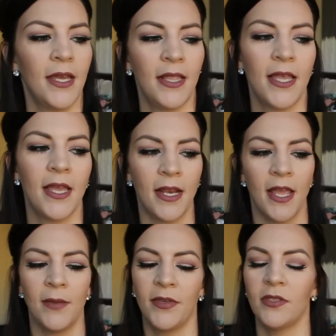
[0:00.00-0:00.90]
And then
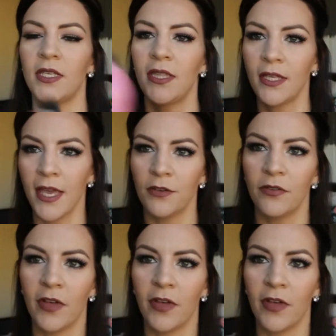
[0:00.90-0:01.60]
I'm using the Kenra